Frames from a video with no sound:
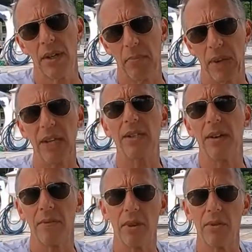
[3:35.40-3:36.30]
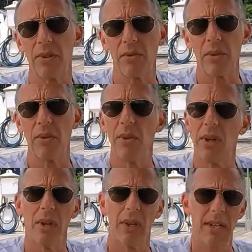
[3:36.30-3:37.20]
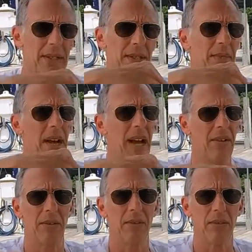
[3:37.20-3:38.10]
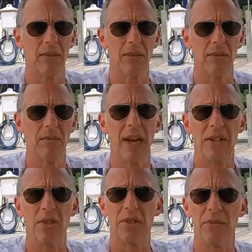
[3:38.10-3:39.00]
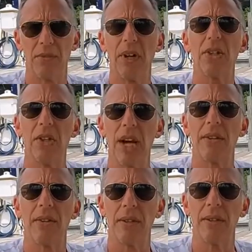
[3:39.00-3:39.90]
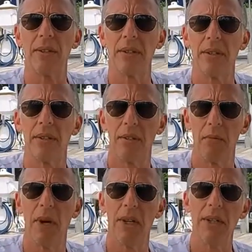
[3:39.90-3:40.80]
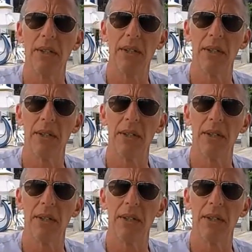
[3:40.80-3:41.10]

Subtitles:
and the pink stuff goes through, that somehow manages to flush out the mud.